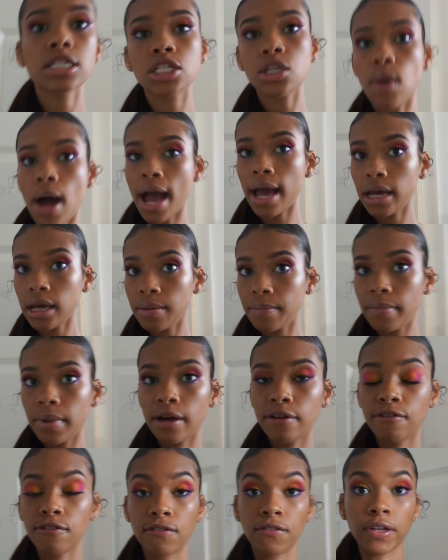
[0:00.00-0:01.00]
So I am
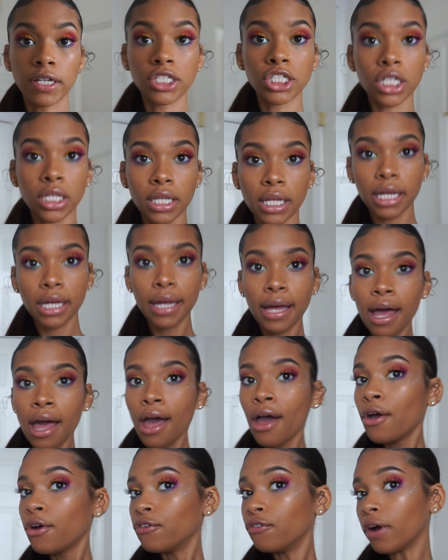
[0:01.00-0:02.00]
officially
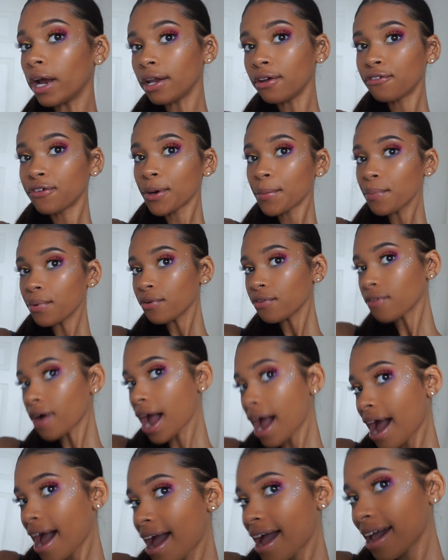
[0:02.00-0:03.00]
ready for
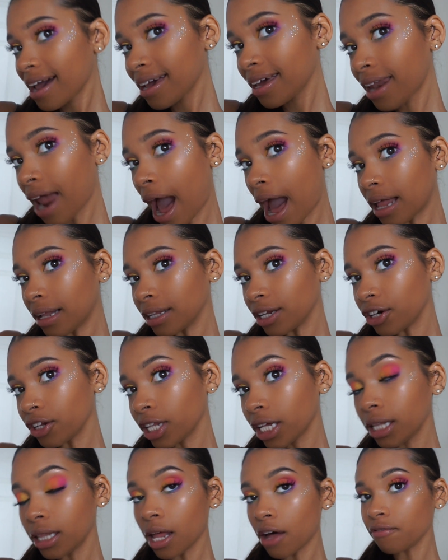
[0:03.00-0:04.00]
Pride. I
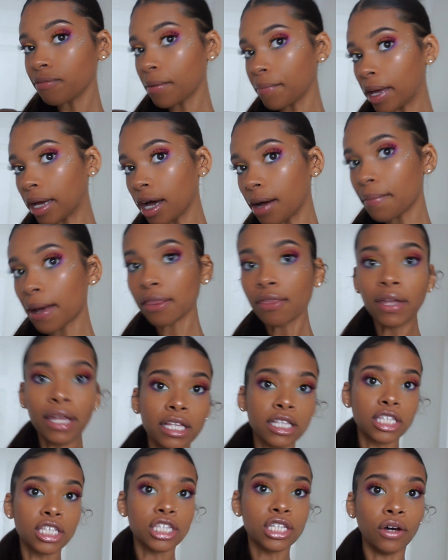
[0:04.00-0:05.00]
literally love my makeup. I think
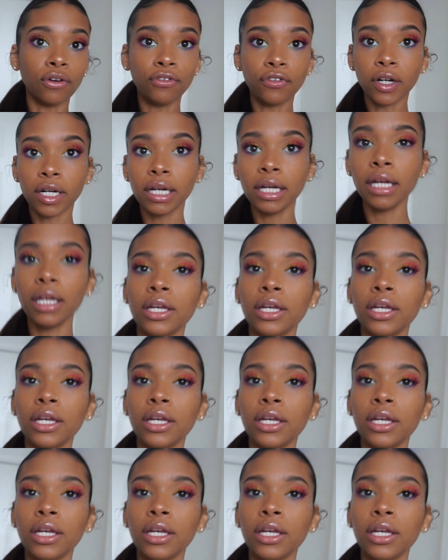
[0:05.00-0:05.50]
it's so freaking